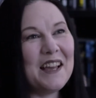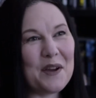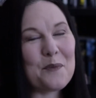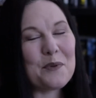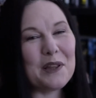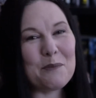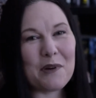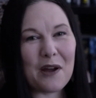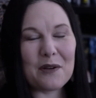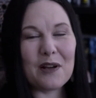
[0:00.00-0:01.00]
a really
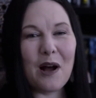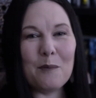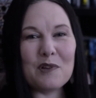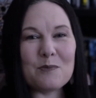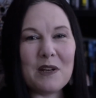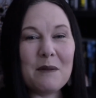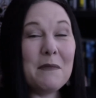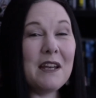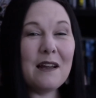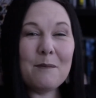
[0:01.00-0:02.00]
proud accomplishment. It
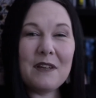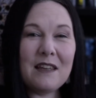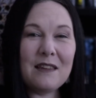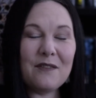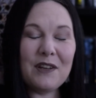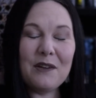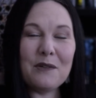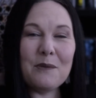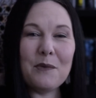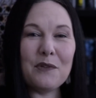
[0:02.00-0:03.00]
may not be the video
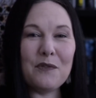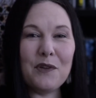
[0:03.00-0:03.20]
with the most